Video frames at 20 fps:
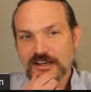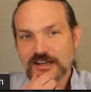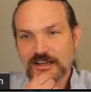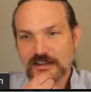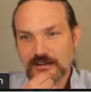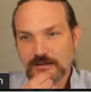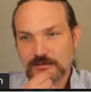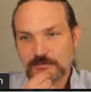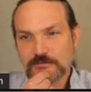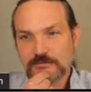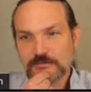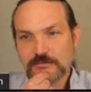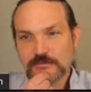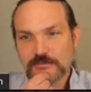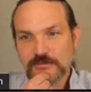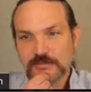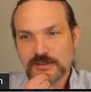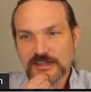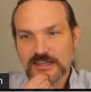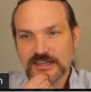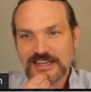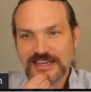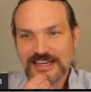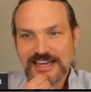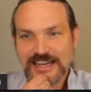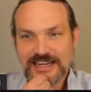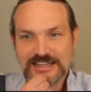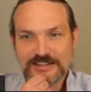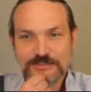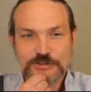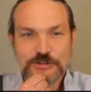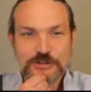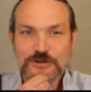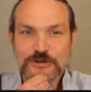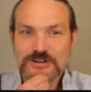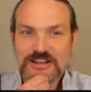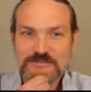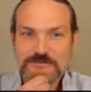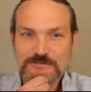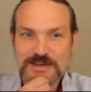Um, and if you
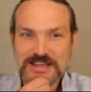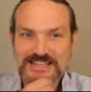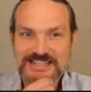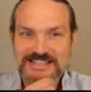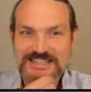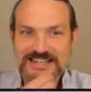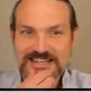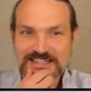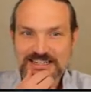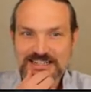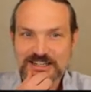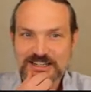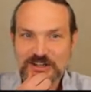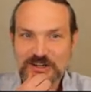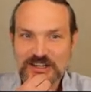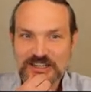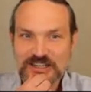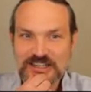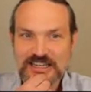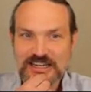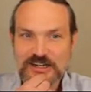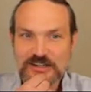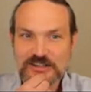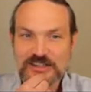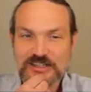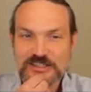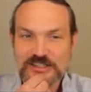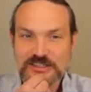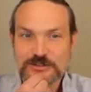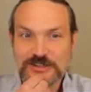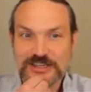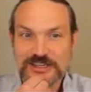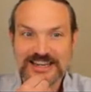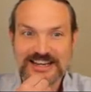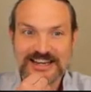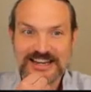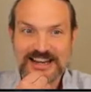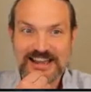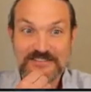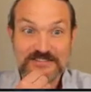don't have metadata on there, then you
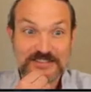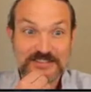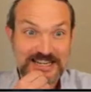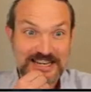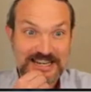can't have a